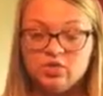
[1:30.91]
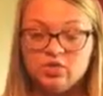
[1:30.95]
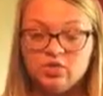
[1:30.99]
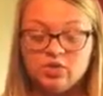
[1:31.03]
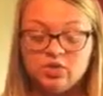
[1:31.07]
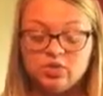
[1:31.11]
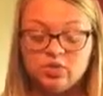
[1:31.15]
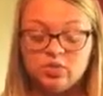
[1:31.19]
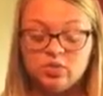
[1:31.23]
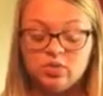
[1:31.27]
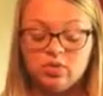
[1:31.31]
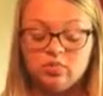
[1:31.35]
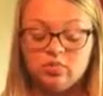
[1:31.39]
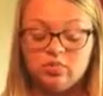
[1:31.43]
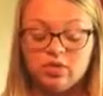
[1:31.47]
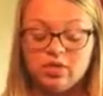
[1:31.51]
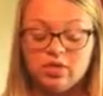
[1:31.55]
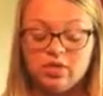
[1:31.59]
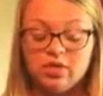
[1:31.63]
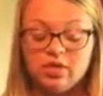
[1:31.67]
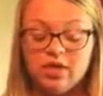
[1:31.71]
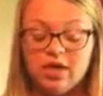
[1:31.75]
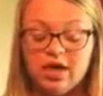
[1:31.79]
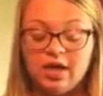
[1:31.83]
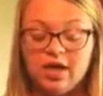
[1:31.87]
which would
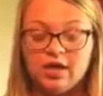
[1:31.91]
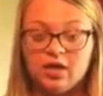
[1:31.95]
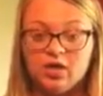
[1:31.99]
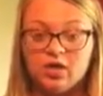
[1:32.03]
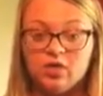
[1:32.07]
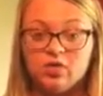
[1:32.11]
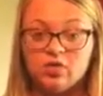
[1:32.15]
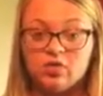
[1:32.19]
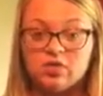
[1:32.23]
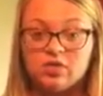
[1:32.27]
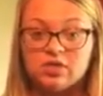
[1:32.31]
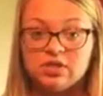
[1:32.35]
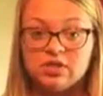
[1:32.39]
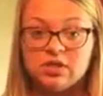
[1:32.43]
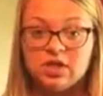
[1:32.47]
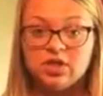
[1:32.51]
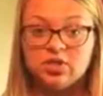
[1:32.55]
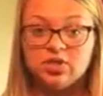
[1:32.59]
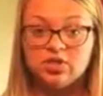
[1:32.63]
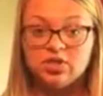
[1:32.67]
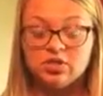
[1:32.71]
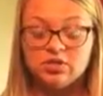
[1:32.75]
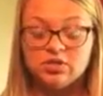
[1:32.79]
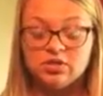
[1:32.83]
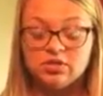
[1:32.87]
be like
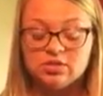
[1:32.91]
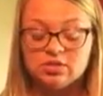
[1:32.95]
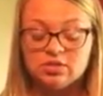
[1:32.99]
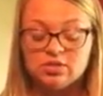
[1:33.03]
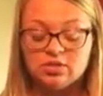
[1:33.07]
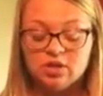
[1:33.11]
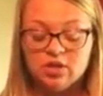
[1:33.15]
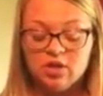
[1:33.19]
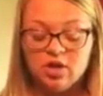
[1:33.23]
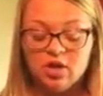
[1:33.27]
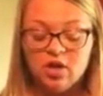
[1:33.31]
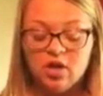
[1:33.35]
hallucinations.